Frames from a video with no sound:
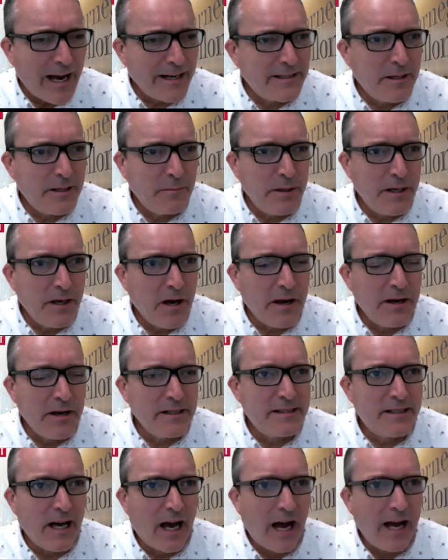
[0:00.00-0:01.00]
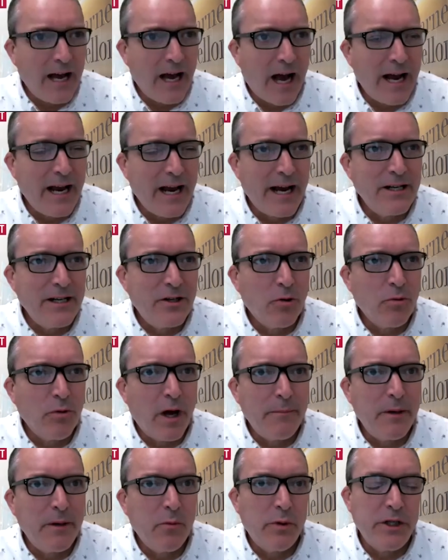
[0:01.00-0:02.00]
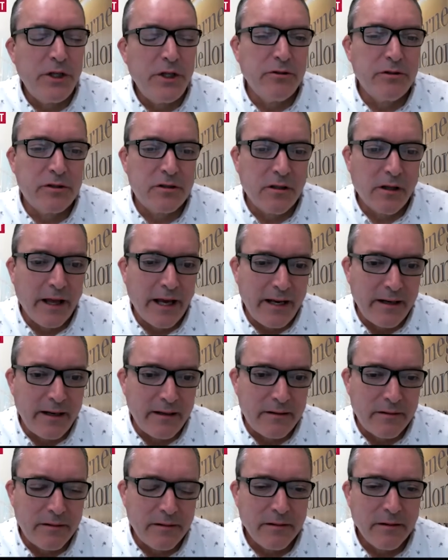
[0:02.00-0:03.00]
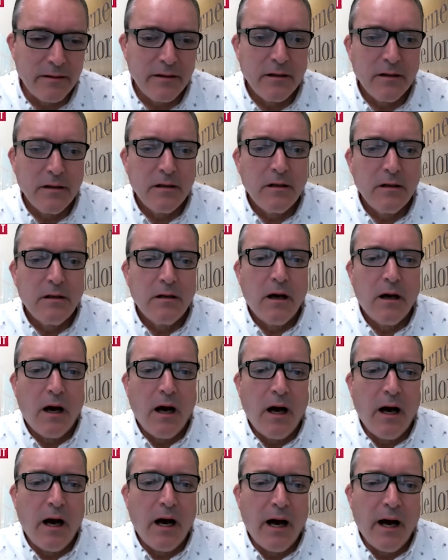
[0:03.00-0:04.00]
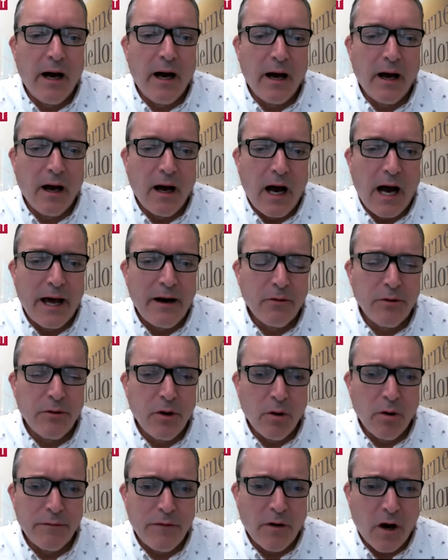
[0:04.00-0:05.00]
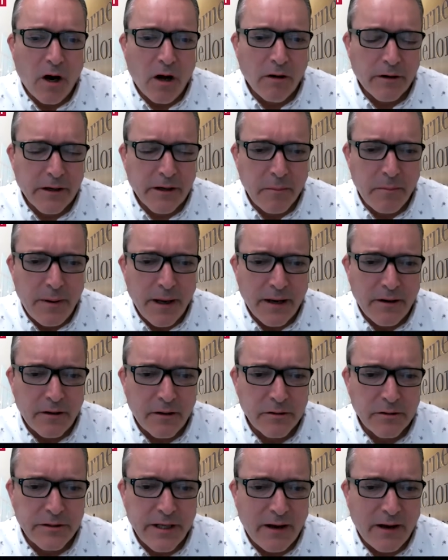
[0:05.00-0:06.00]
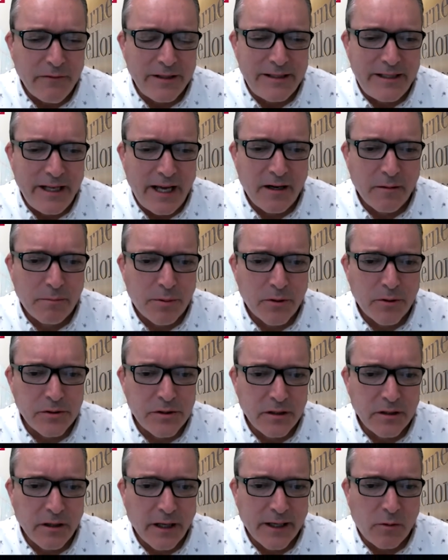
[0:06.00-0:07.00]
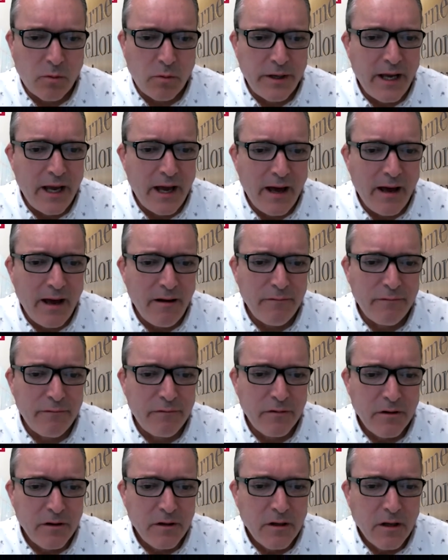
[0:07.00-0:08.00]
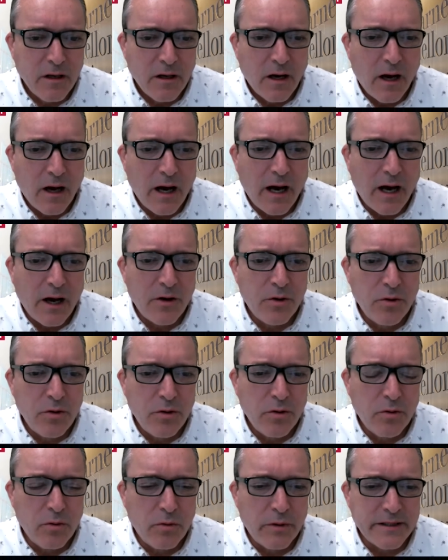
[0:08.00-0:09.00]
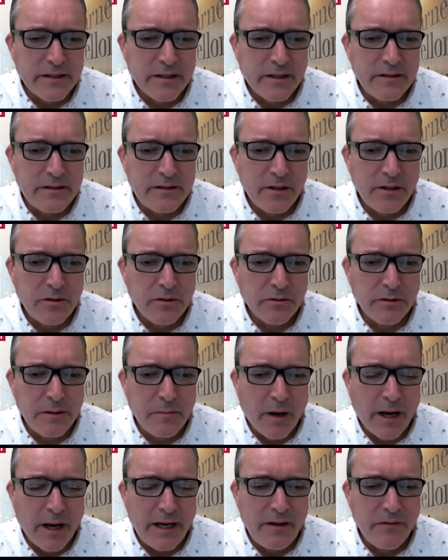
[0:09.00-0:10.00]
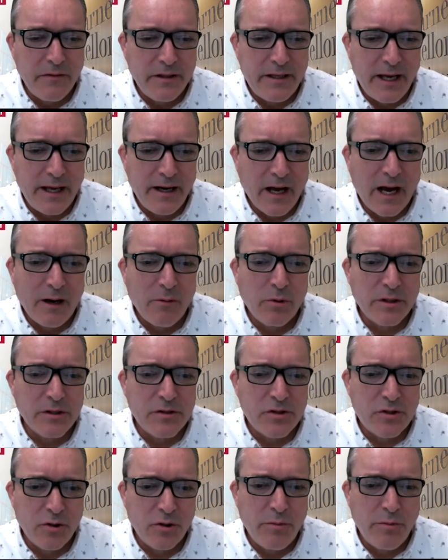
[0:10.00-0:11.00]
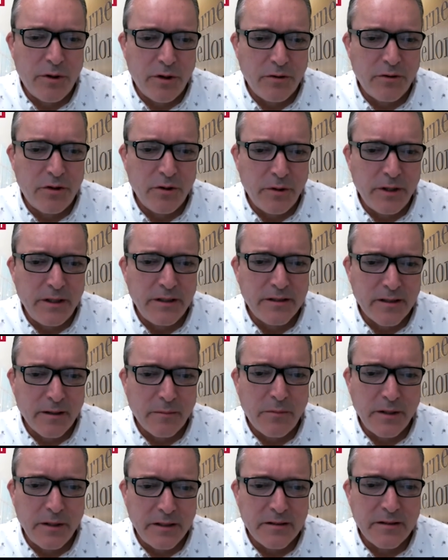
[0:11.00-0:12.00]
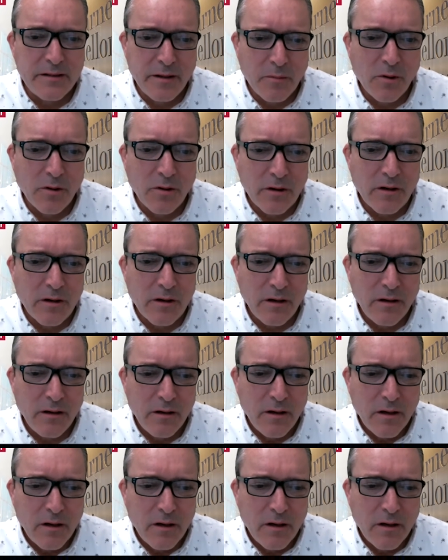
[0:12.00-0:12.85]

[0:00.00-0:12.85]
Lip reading: To be honest, I mean, we use Slate. I don't know if all our competitors have a data person like we have, who is continually mining the data. I would assume they're doing something similar.